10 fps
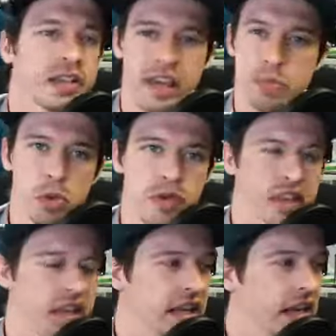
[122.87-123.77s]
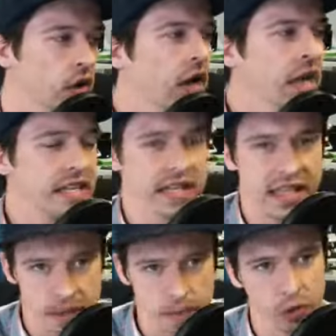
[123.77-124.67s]
moving the needle, to keep
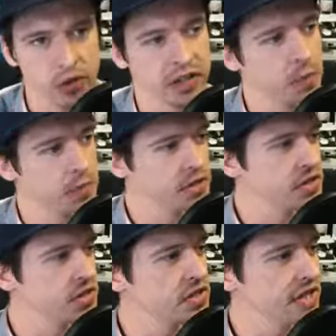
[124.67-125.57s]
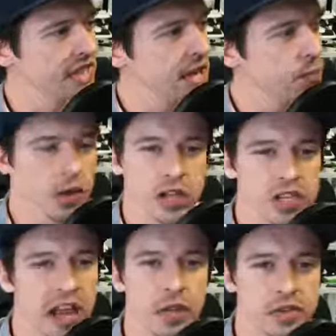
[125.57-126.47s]
building your business, to keep reaching out
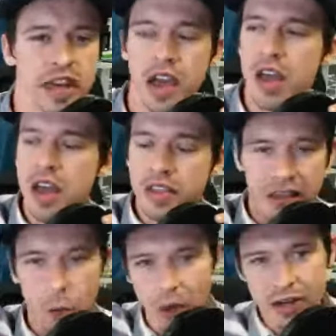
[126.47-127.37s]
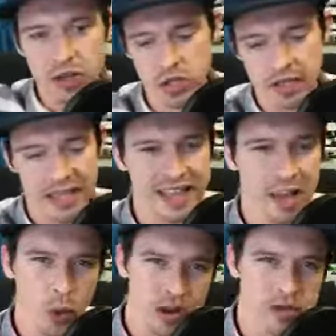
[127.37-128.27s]
to that one extra lead, that one
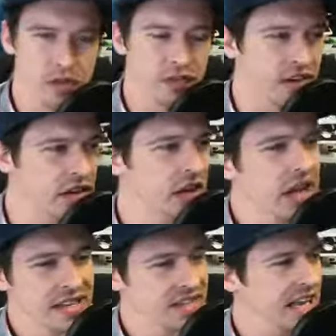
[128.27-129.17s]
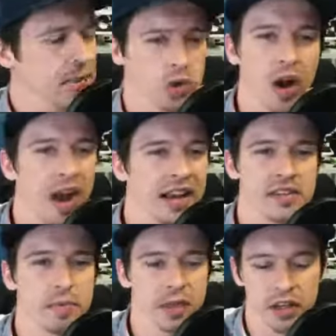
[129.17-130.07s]
extra vendor, to keep trying
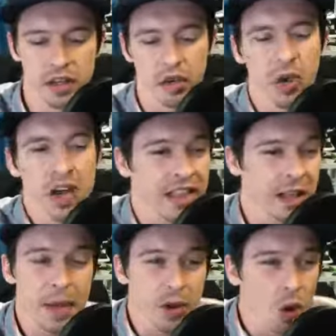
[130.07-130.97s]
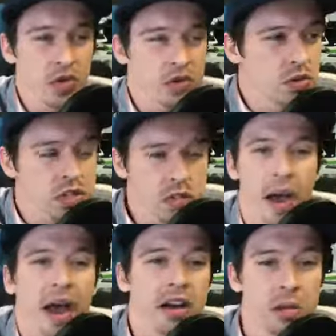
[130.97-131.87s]
something new. Like, my goal is to inspire and
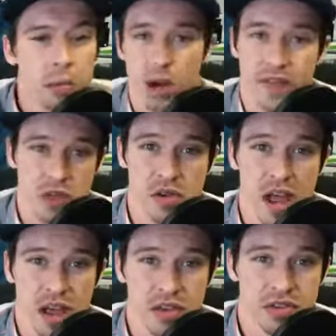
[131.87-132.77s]
to motivate you guys